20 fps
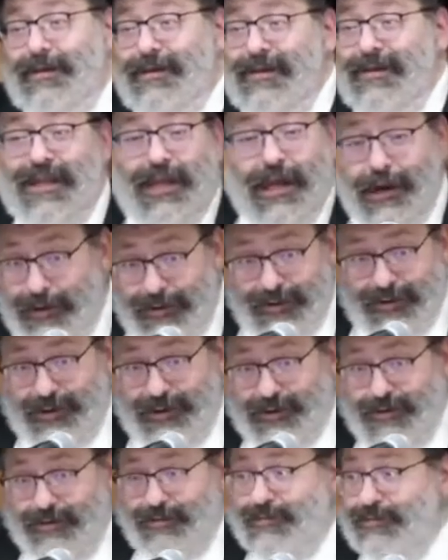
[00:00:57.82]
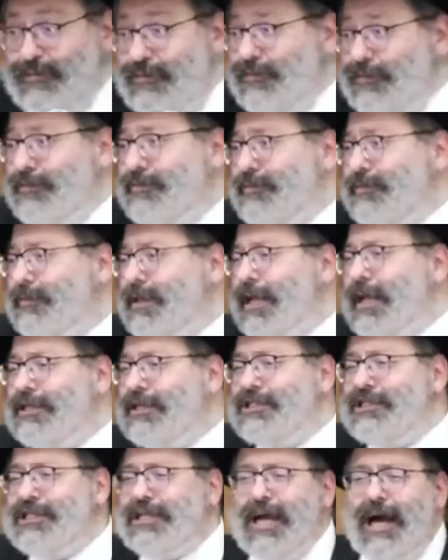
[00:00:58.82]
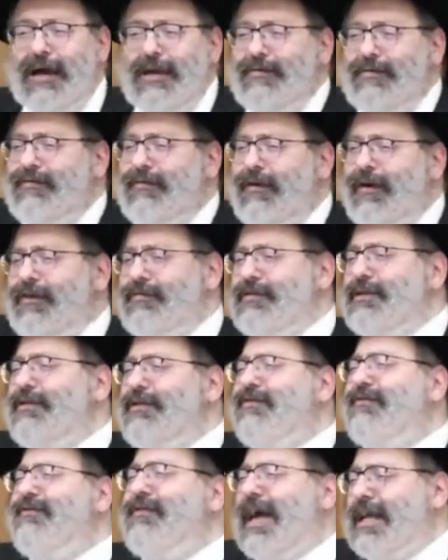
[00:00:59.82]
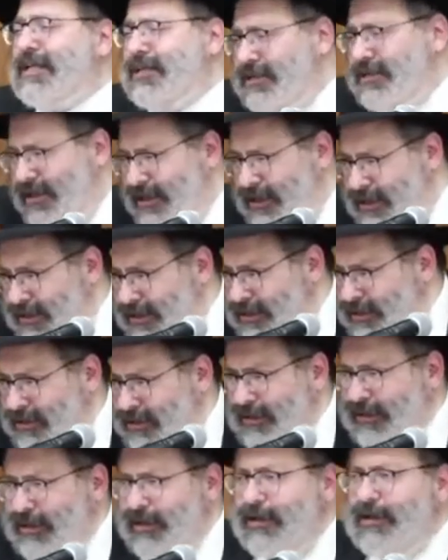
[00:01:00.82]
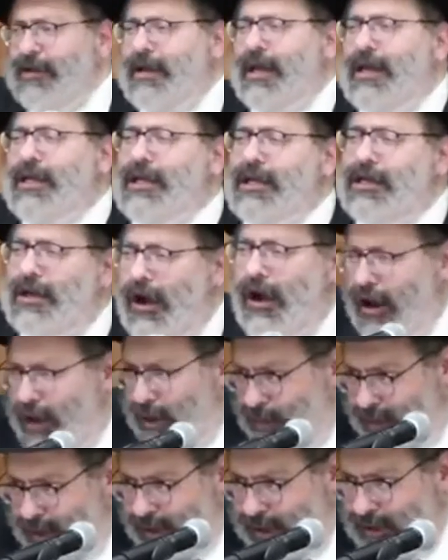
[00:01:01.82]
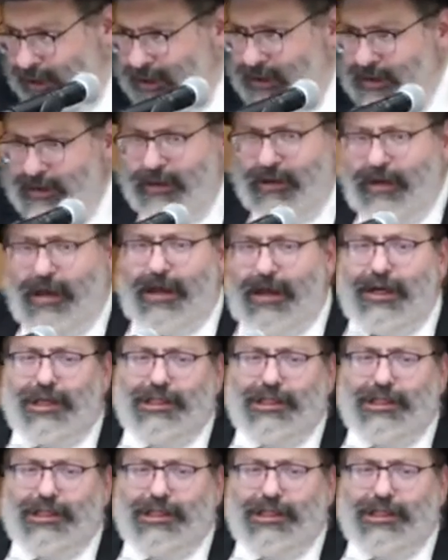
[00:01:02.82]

Years. And she got involved in the fasting and in karma and in